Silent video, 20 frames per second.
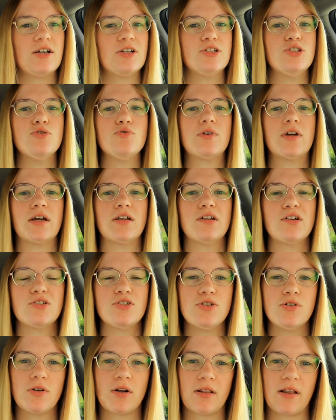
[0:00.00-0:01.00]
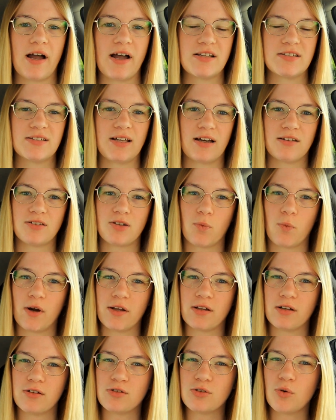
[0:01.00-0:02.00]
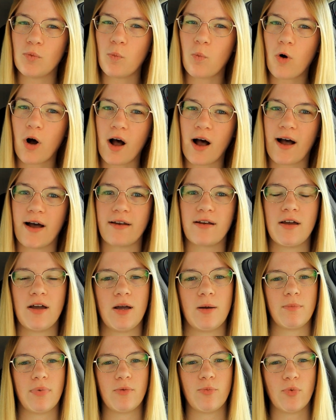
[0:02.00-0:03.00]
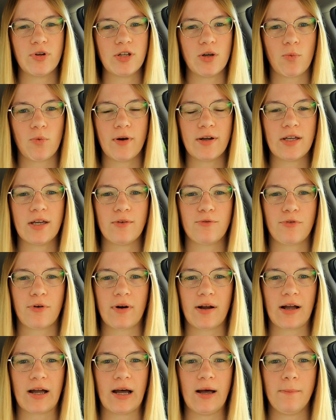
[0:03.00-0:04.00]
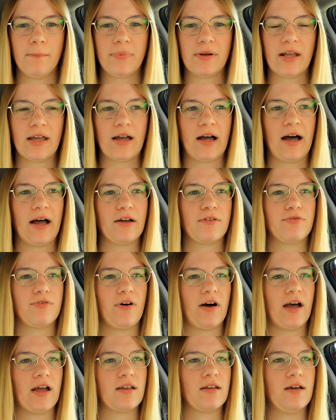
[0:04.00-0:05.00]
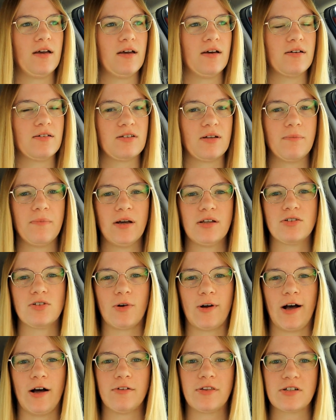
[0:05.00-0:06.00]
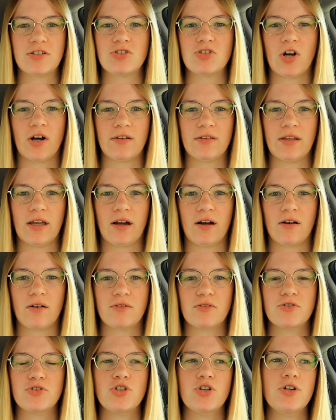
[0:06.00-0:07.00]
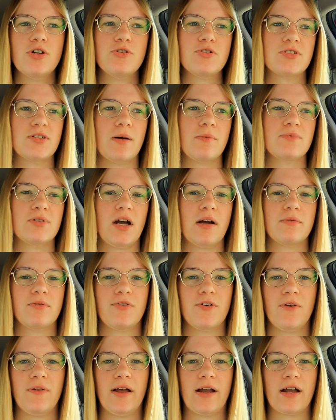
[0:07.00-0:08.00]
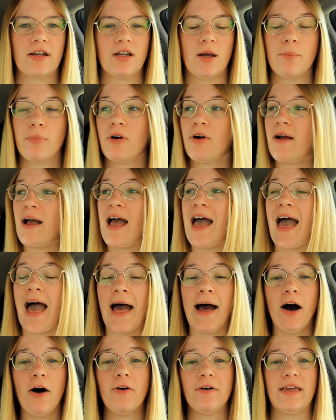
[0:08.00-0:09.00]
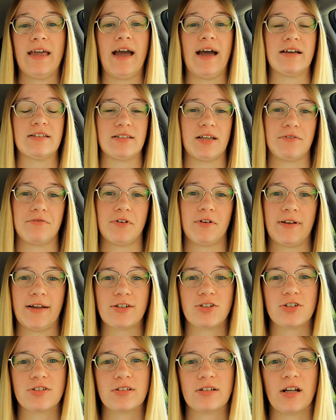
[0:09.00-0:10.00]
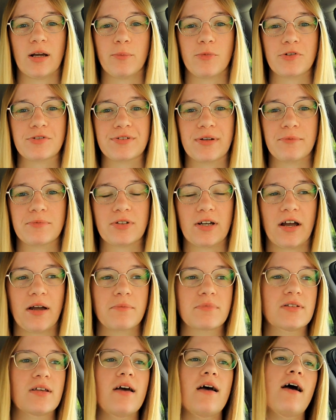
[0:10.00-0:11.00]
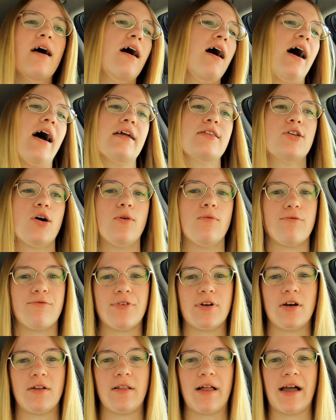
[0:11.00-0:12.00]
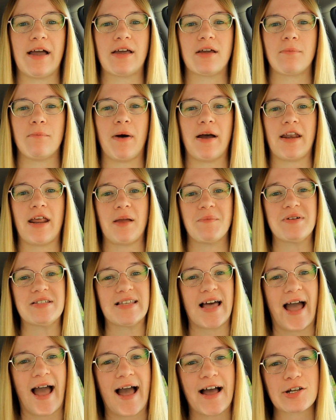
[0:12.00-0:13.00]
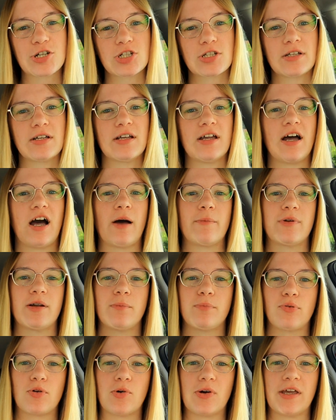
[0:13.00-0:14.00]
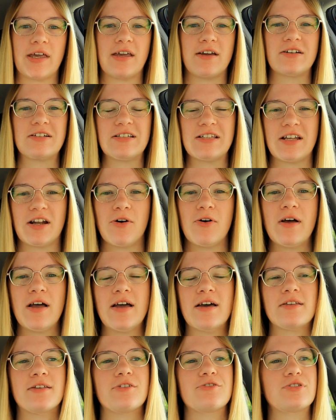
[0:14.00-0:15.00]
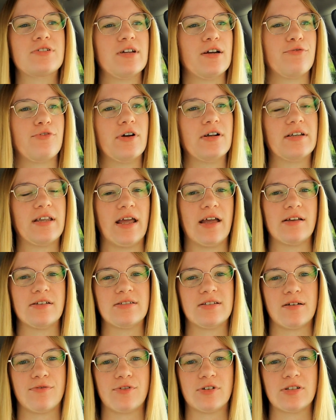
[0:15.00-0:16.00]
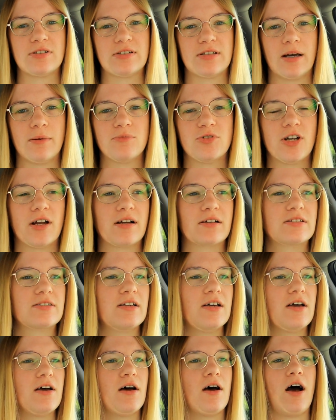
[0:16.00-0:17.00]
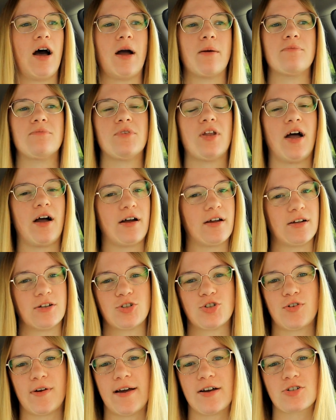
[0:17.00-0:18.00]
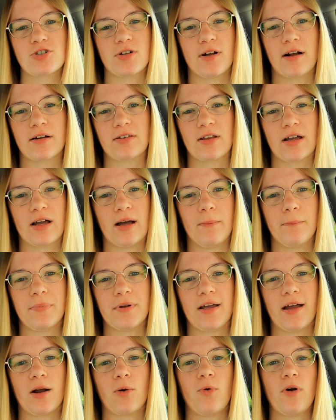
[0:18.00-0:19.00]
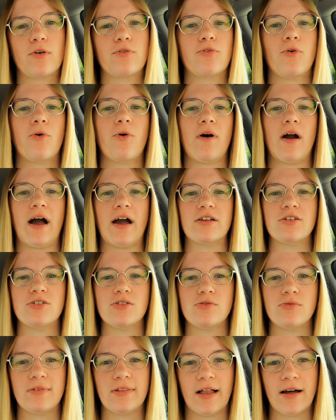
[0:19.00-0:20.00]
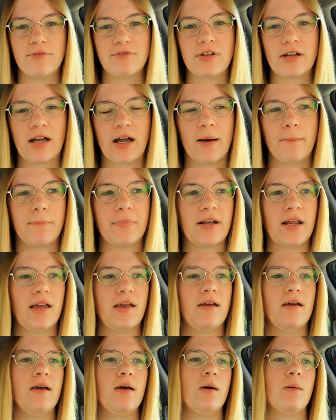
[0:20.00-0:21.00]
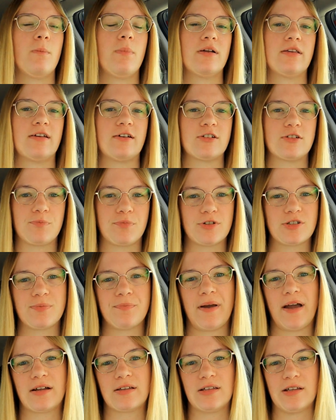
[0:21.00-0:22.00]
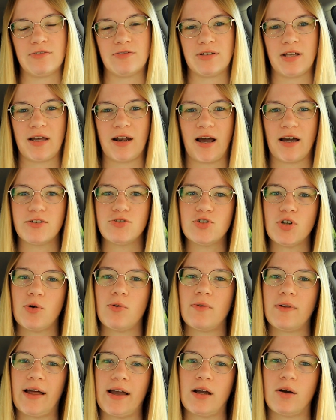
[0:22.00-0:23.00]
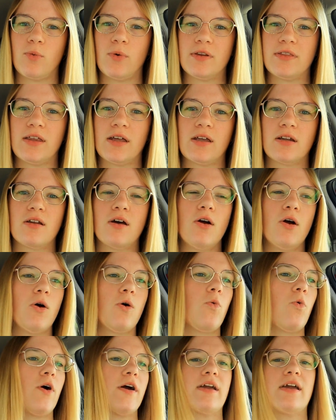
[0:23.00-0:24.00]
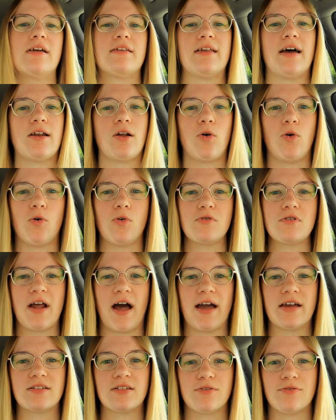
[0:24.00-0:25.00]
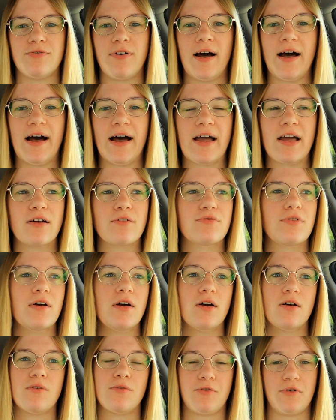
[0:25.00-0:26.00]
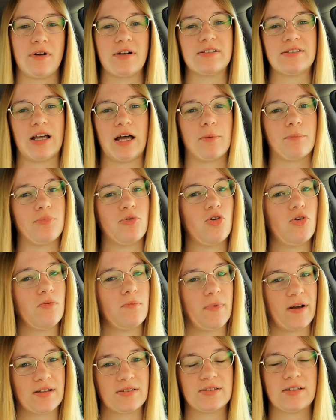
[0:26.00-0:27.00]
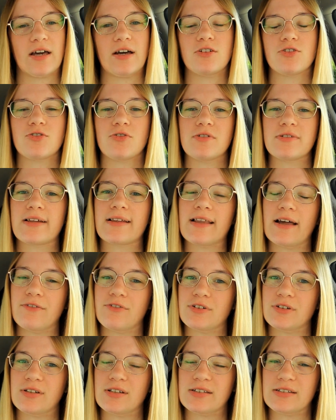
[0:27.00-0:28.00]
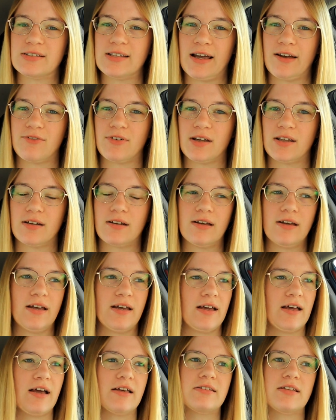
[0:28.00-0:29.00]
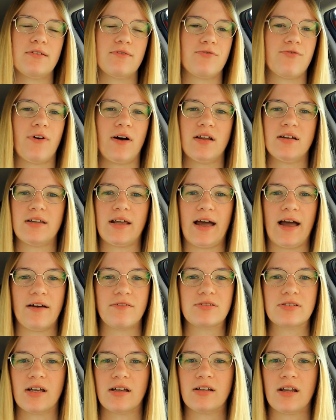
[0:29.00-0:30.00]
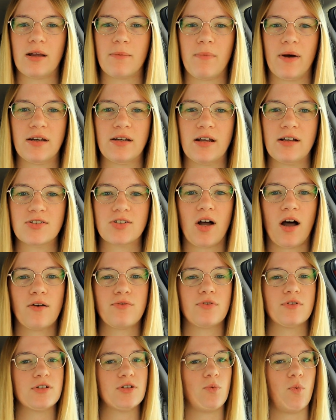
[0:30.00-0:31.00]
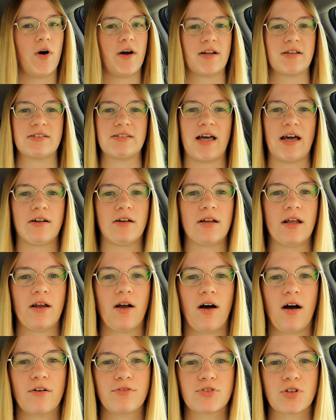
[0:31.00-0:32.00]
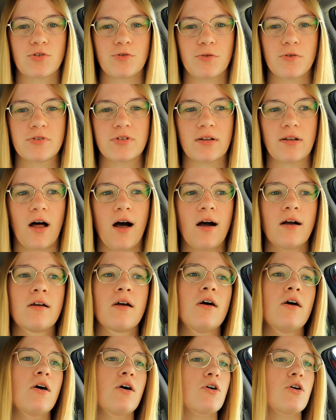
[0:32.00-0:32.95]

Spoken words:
You can utilize that the way that you want. But when you're working for a company, I find the mental health is not there. Do you sometimes feel like a number? Hell yes, I feel like just a number sometimes. I don't feel like my name is Ashley, I'm an employee here. You know, there's different days, different subjects. I'm not going to trash talk the company I work for. I do love the company, but there's perspectives that I don't like within working that whole 9 to 5. For example, my schedule is 11 to 7. Is it fun to have Sunday, Mondays off when you want a Saturday off to cruise along?